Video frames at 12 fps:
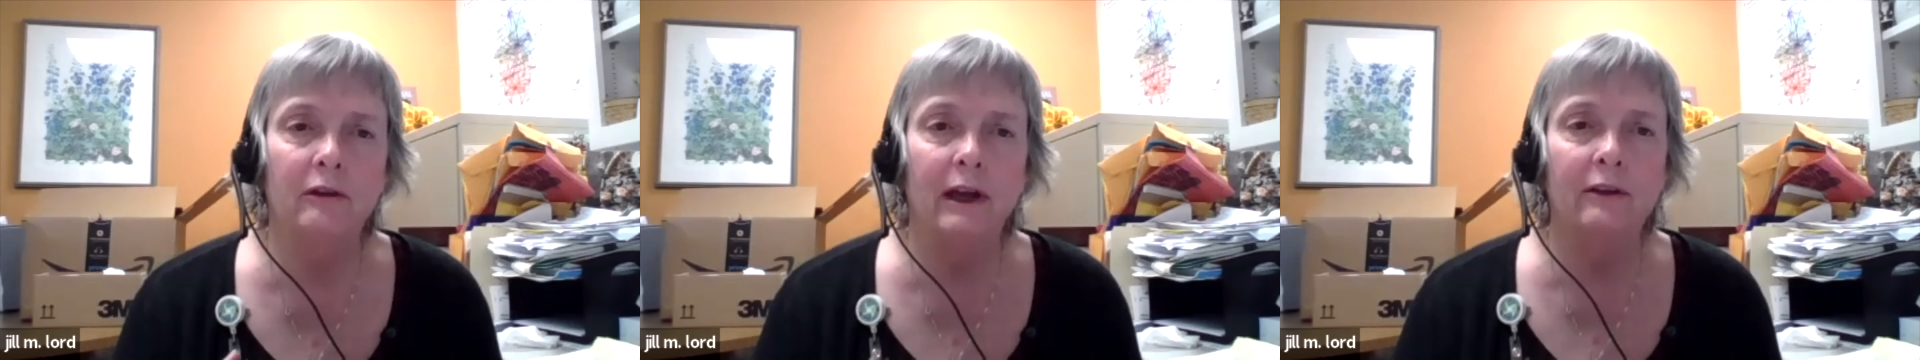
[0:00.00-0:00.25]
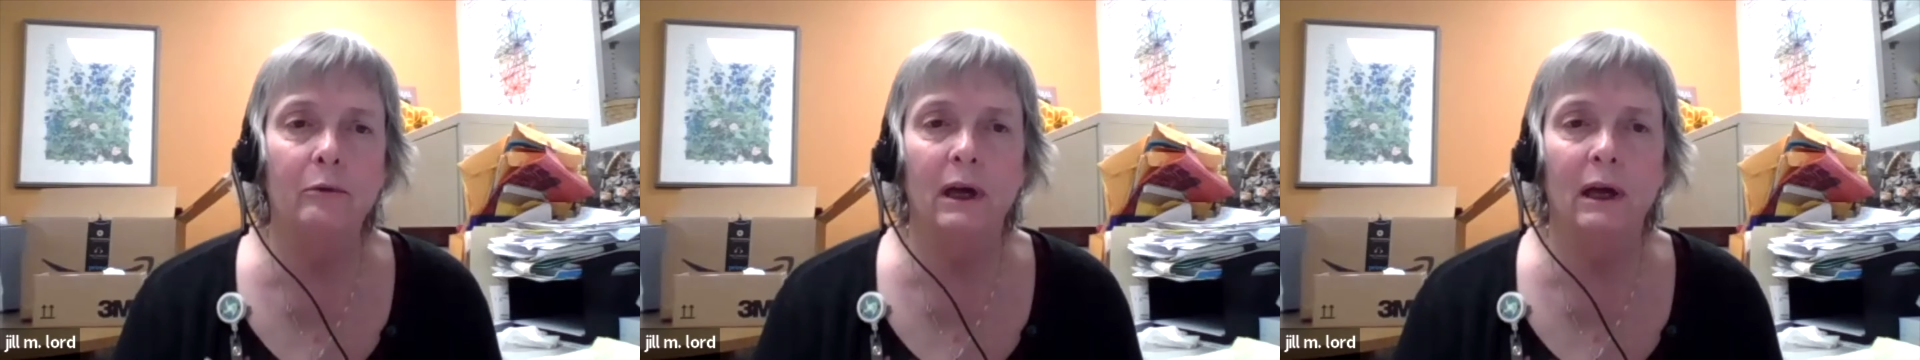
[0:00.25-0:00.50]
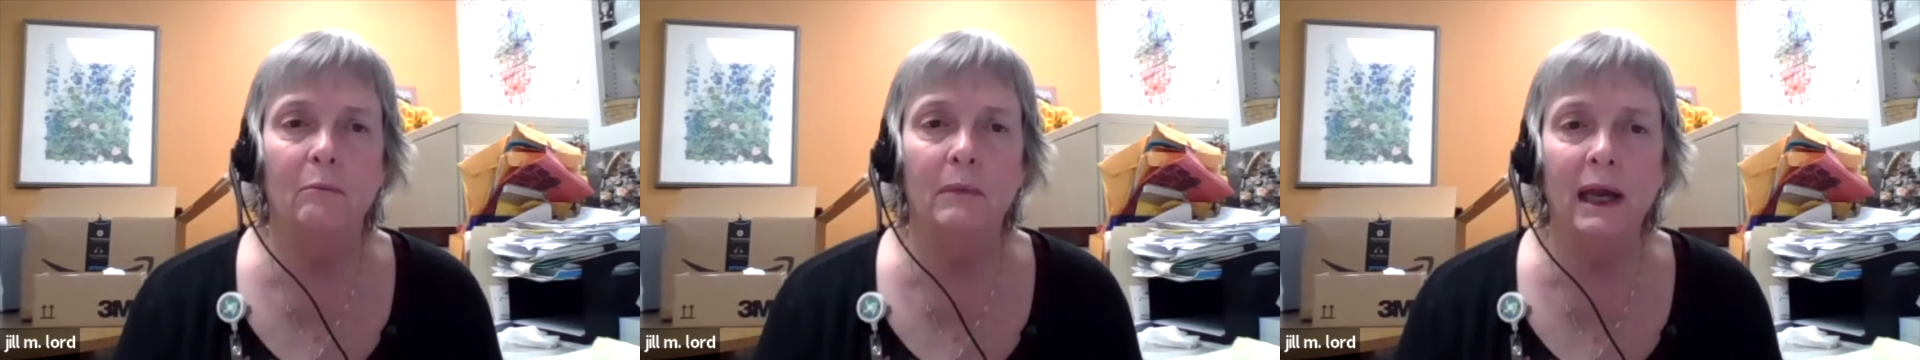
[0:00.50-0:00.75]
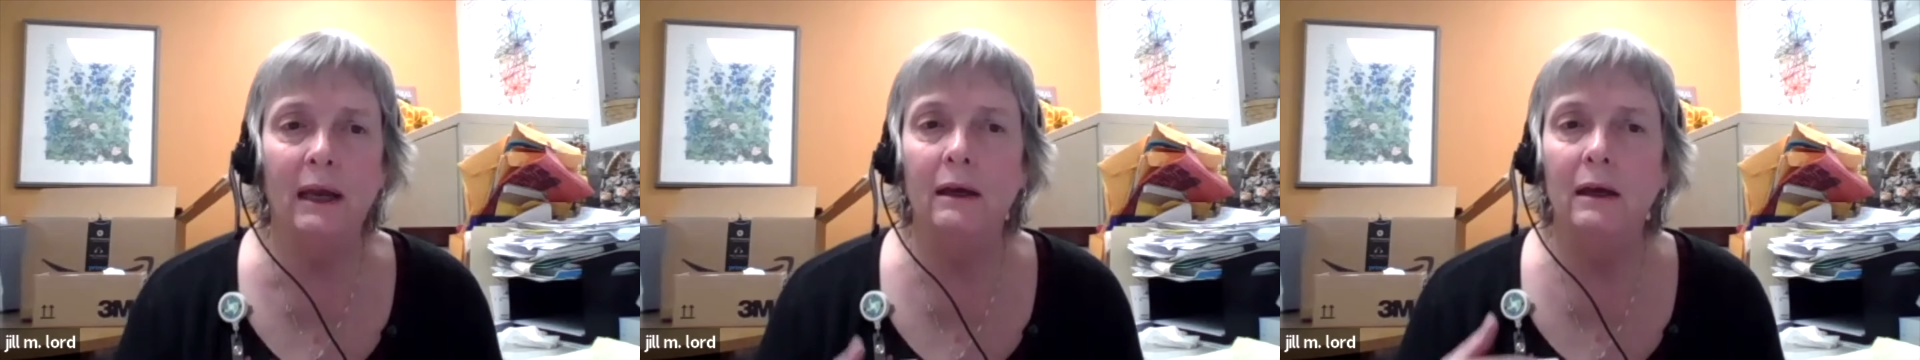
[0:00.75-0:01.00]
that's what I
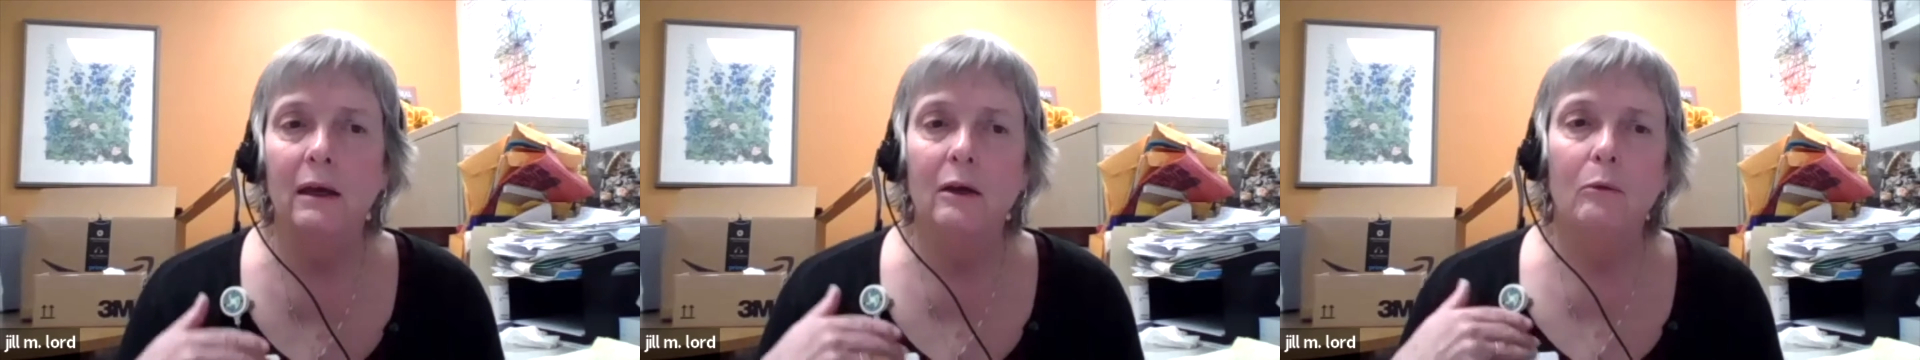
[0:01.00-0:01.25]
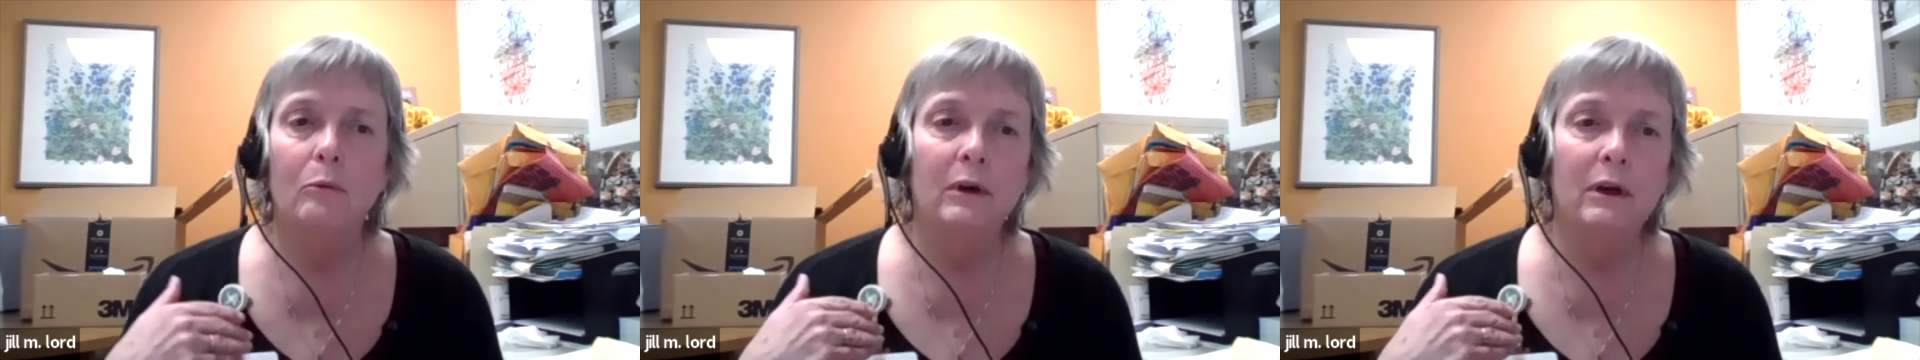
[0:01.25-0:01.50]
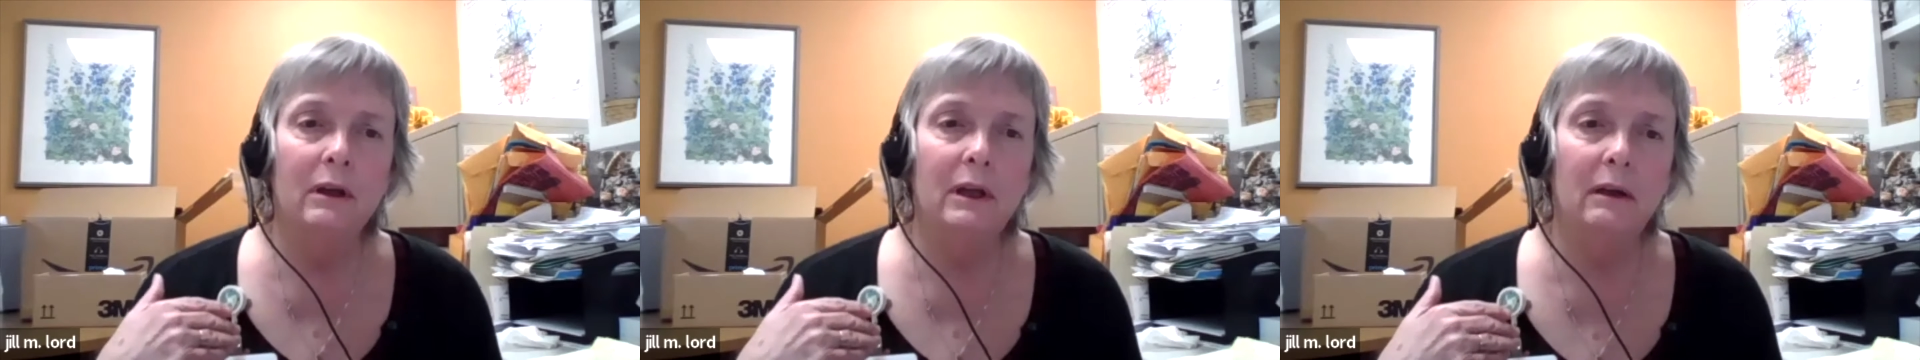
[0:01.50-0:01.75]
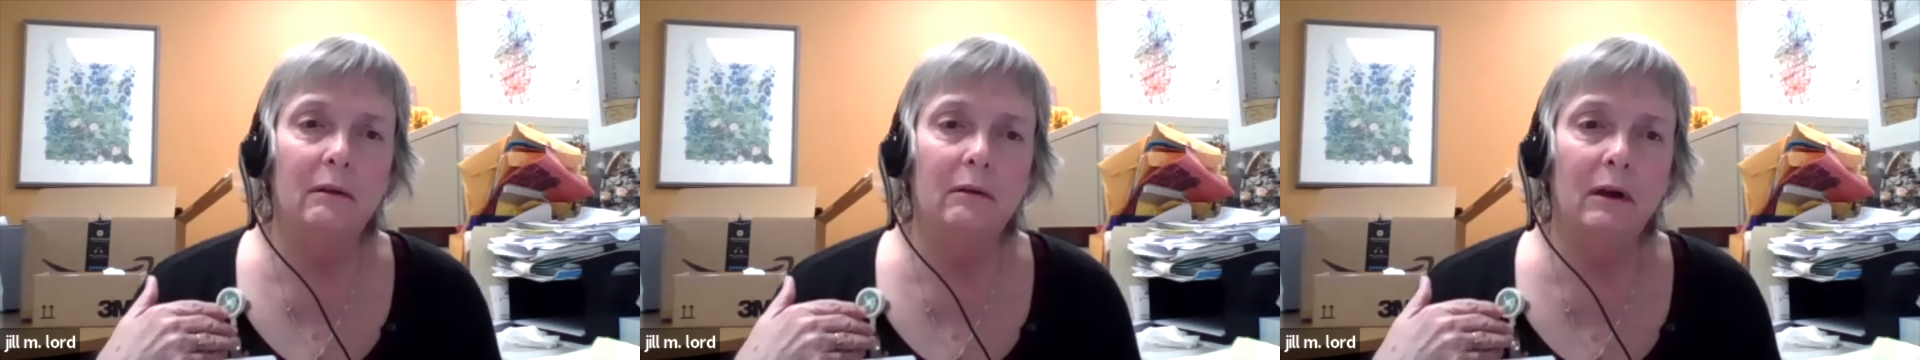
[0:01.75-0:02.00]
meant.
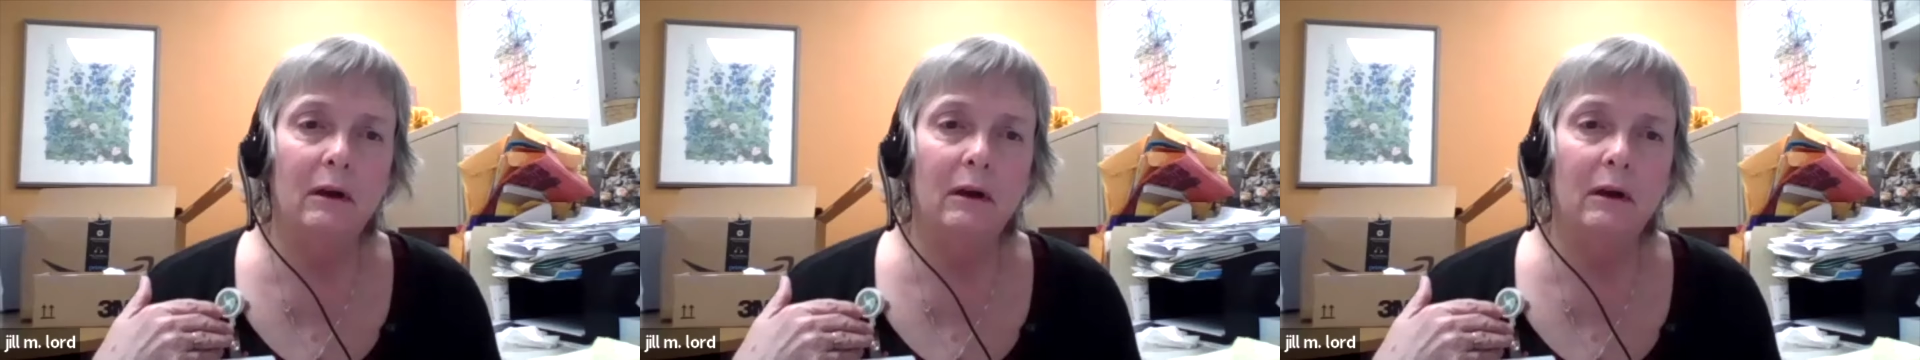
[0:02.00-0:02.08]
Really,